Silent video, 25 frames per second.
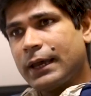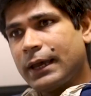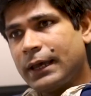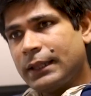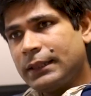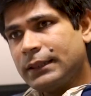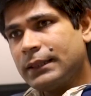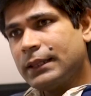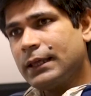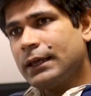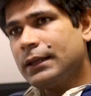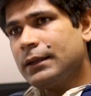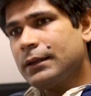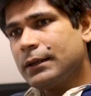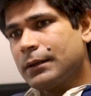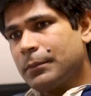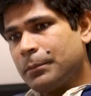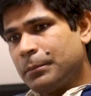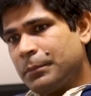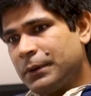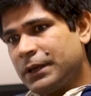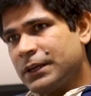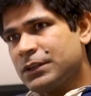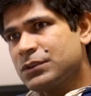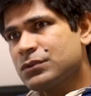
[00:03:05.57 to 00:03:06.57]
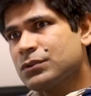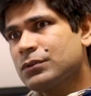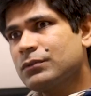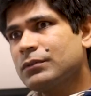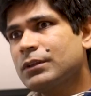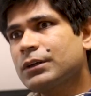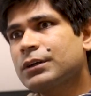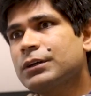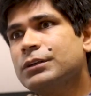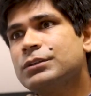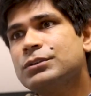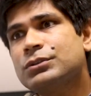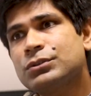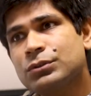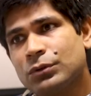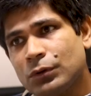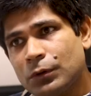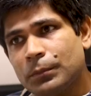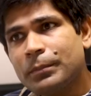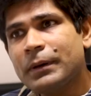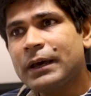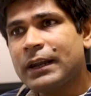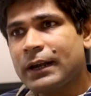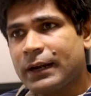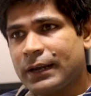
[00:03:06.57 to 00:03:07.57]
and then based on the
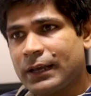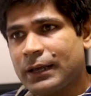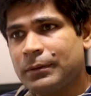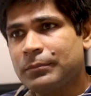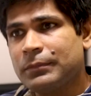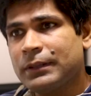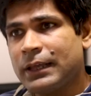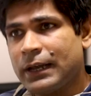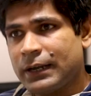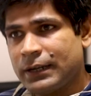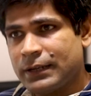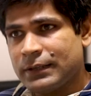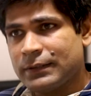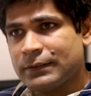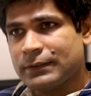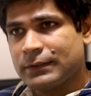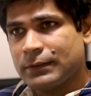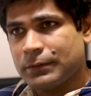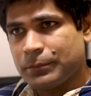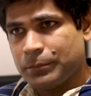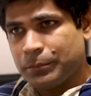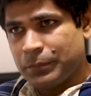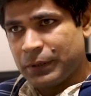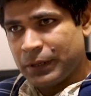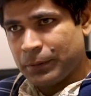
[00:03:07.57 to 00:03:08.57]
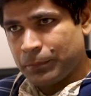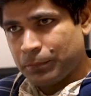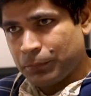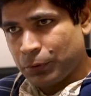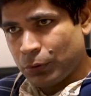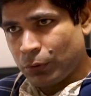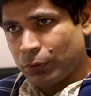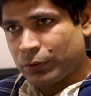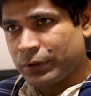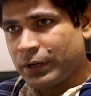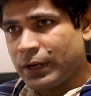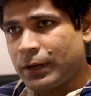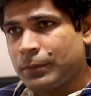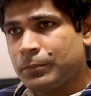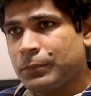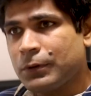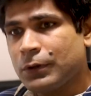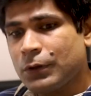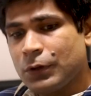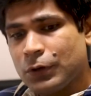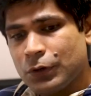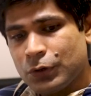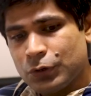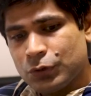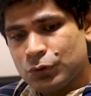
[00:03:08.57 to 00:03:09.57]
control paradigm that is being programmed,
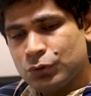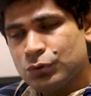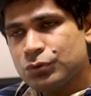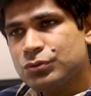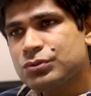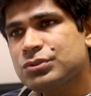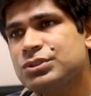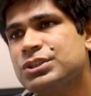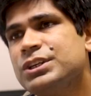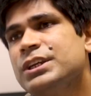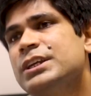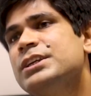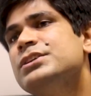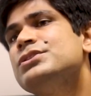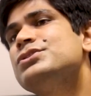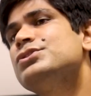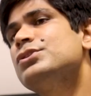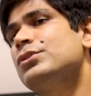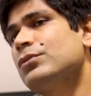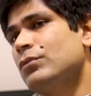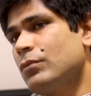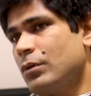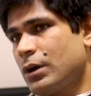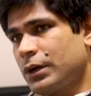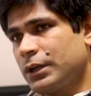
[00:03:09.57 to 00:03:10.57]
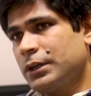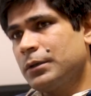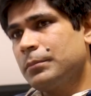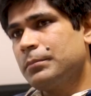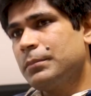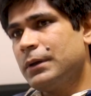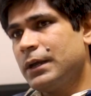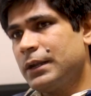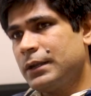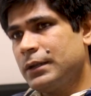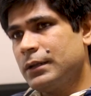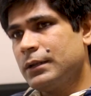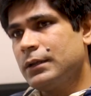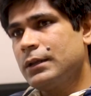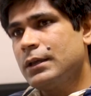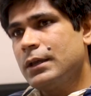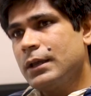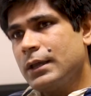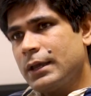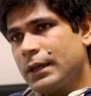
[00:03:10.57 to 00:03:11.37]
you change your walking pattern.